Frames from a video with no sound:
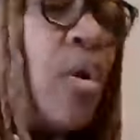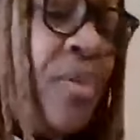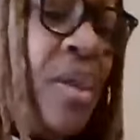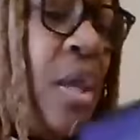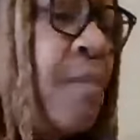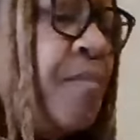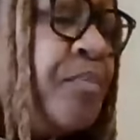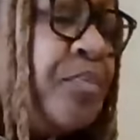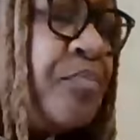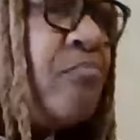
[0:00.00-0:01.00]
the,
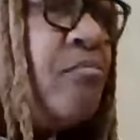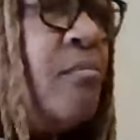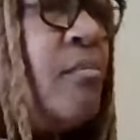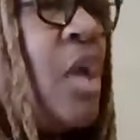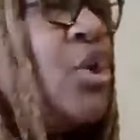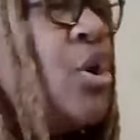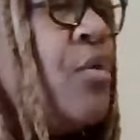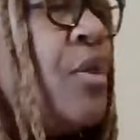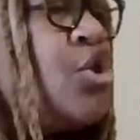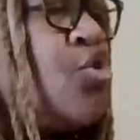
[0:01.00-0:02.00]
you know,
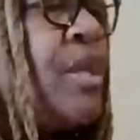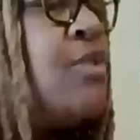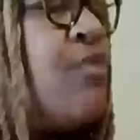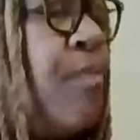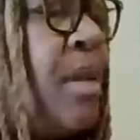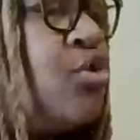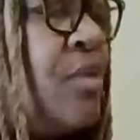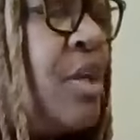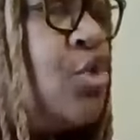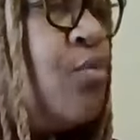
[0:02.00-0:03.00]
the transformation
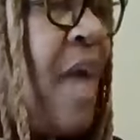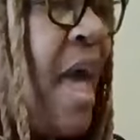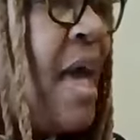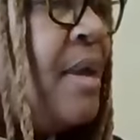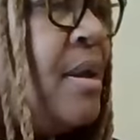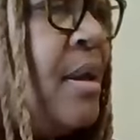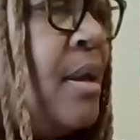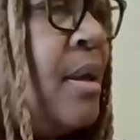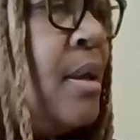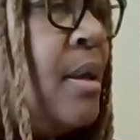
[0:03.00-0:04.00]
that you've had.
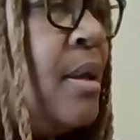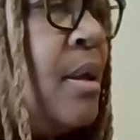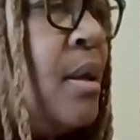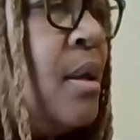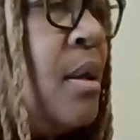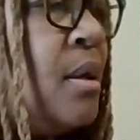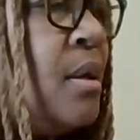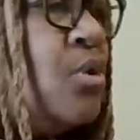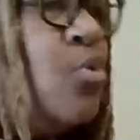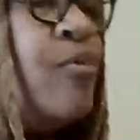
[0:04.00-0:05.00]

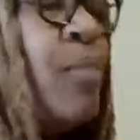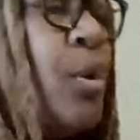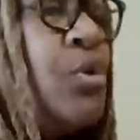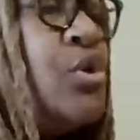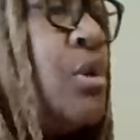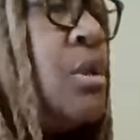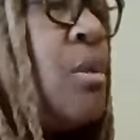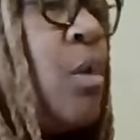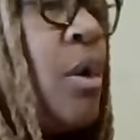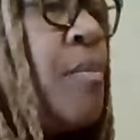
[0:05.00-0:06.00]
You've emerged
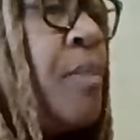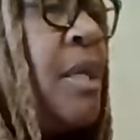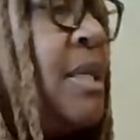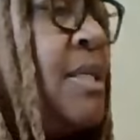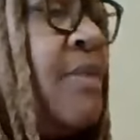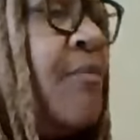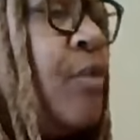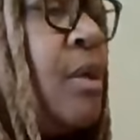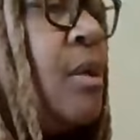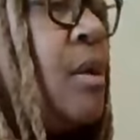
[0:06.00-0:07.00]
someone completely different.